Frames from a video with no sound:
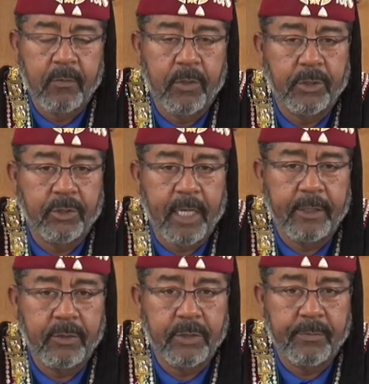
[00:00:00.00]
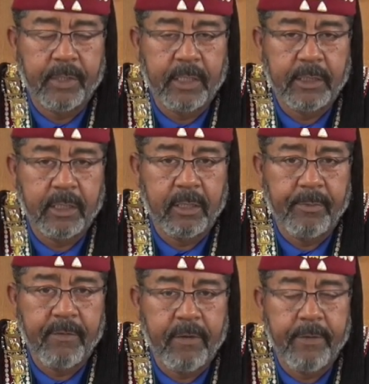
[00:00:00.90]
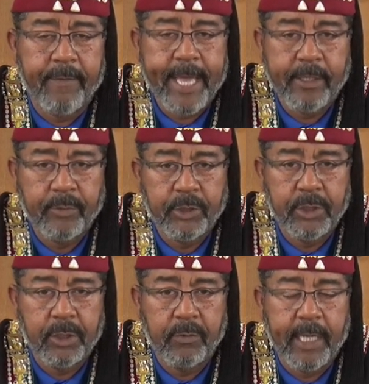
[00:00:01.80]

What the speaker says: We're going to try and do some things that are going to be very valuable to you.